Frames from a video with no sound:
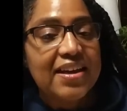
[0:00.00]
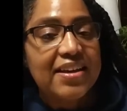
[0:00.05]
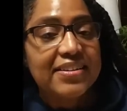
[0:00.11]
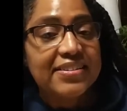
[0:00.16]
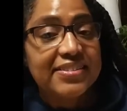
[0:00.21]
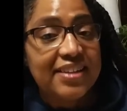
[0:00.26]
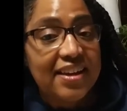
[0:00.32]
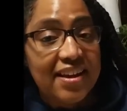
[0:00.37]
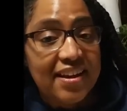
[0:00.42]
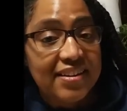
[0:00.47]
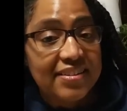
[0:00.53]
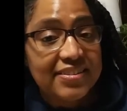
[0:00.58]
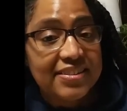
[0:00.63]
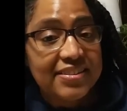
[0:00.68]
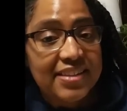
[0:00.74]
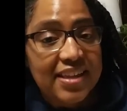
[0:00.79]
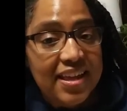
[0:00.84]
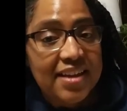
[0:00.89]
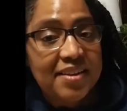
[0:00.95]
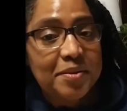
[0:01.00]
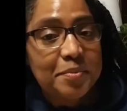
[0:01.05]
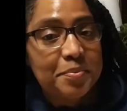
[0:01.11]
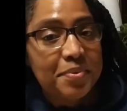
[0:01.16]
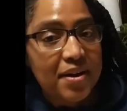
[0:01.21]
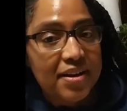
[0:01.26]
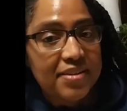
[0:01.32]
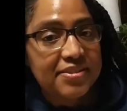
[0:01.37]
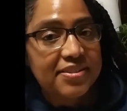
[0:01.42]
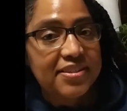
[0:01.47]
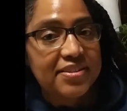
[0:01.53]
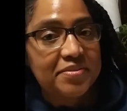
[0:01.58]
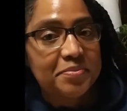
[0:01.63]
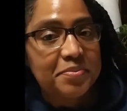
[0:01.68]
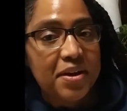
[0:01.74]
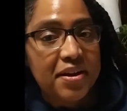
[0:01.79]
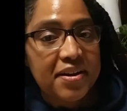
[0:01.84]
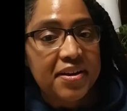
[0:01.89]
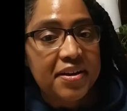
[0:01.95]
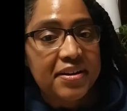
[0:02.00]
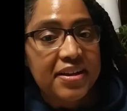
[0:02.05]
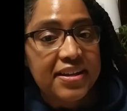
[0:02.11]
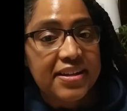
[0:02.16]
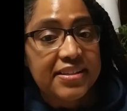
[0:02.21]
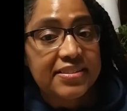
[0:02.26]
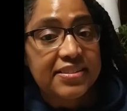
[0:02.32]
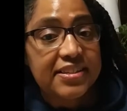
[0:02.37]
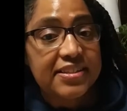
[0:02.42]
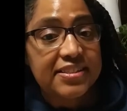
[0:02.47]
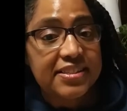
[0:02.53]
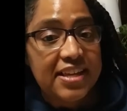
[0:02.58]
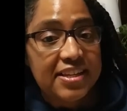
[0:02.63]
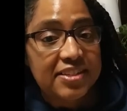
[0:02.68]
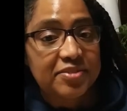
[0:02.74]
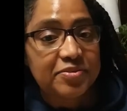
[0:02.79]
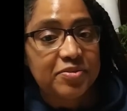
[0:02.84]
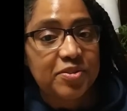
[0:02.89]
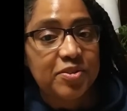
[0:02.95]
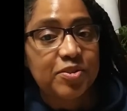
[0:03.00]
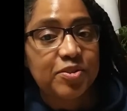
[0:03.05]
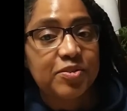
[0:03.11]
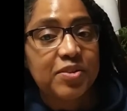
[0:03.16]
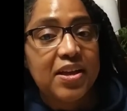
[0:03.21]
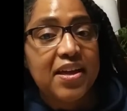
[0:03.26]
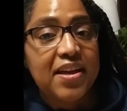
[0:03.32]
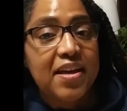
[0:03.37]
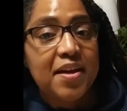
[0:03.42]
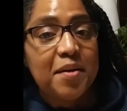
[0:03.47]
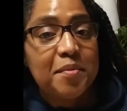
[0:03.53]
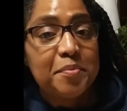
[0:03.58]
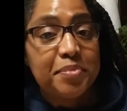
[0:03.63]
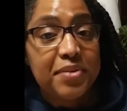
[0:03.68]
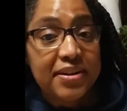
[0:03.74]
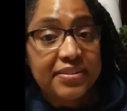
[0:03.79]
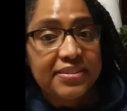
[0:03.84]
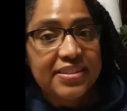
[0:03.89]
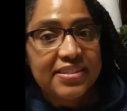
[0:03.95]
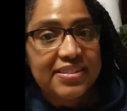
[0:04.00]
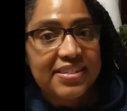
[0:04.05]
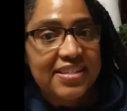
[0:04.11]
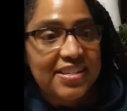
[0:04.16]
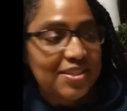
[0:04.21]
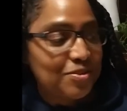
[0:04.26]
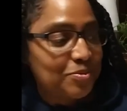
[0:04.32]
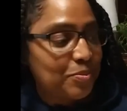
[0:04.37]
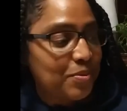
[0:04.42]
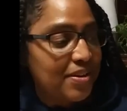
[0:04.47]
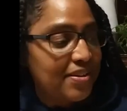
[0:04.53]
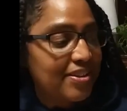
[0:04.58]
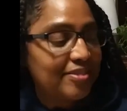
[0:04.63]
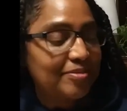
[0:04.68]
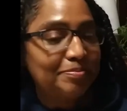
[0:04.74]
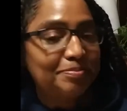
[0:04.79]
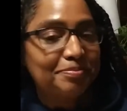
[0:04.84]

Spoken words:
test and a positive and successful pregnancy as well.